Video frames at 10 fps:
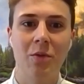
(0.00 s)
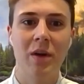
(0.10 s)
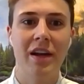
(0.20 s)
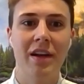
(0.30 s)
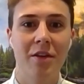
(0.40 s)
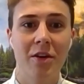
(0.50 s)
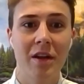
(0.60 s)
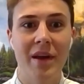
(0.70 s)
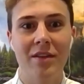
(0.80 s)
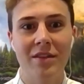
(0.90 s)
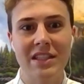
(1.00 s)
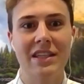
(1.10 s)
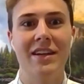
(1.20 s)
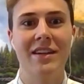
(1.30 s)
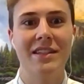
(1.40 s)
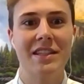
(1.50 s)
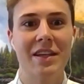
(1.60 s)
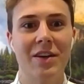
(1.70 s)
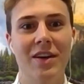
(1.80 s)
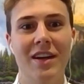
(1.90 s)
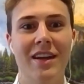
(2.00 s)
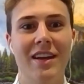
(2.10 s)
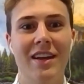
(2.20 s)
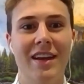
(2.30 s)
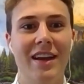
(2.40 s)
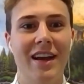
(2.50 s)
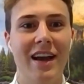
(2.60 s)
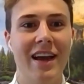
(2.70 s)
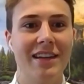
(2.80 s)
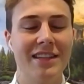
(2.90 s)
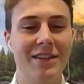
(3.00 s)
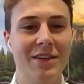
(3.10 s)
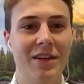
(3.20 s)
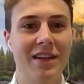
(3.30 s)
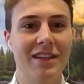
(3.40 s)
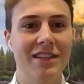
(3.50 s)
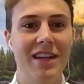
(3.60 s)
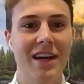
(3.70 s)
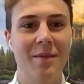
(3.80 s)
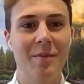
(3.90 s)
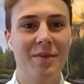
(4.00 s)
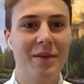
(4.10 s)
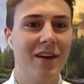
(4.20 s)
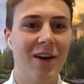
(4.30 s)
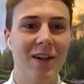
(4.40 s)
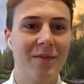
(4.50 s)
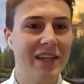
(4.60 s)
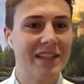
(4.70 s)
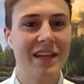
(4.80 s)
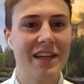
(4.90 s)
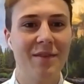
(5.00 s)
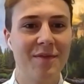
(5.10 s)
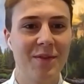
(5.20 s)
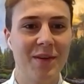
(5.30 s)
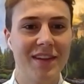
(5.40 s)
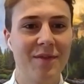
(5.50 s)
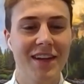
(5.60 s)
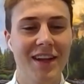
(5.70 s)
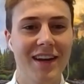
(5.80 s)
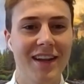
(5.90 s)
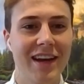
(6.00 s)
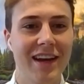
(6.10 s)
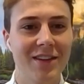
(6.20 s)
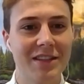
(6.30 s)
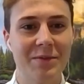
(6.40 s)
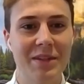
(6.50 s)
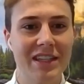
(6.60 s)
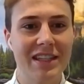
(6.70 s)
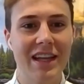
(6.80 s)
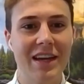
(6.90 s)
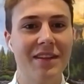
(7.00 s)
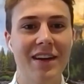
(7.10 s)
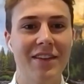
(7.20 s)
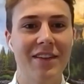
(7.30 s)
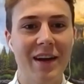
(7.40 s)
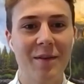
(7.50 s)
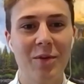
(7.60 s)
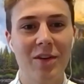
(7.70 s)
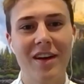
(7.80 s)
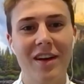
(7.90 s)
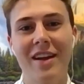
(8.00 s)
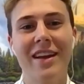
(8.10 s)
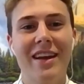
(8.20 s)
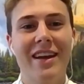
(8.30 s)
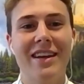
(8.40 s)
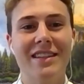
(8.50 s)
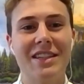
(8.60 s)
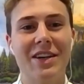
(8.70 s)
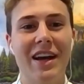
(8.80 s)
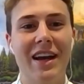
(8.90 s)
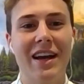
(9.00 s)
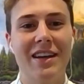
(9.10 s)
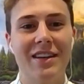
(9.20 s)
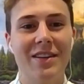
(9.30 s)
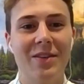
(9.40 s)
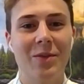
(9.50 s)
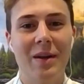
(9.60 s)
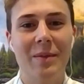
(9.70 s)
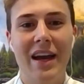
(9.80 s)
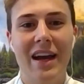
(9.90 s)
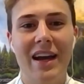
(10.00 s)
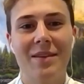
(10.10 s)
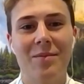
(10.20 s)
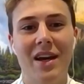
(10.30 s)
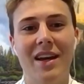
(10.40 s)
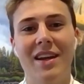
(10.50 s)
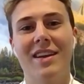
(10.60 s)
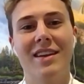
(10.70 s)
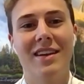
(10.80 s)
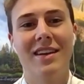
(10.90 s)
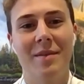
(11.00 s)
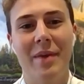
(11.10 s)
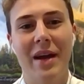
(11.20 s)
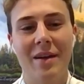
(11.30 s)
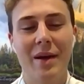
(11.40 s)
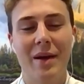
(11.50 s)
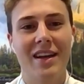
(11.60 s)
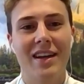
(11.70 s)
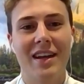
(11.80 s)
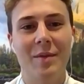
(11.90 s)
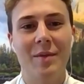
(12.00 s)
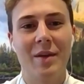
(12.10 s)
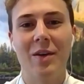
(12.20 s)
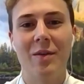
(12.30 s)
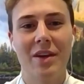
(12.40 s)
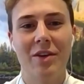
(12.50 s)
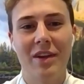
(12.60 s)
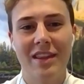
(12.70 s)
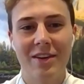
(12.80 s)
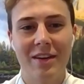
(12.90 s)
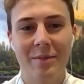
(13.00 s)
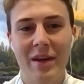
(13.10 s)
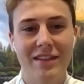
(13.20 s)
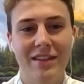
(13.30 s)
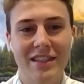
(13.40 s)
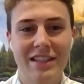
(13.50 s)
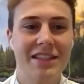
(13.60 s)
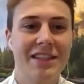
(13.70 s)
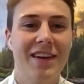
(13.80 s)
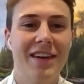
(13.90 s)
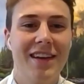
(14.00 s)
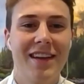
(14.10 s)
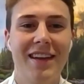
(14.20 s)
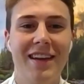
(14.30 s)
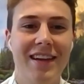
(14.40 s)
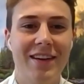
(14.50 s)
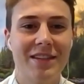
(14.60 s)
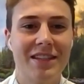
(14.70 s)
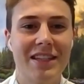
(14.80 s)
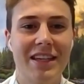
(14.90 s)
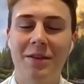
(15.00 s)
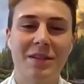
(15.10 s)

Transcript: weigh 30 pounds. And so I had to dump all of my stuff with a lot of the elders, and we just left it there in the airport. And so I had one bag in my backpack coming home that weighed 30 pounds. So it was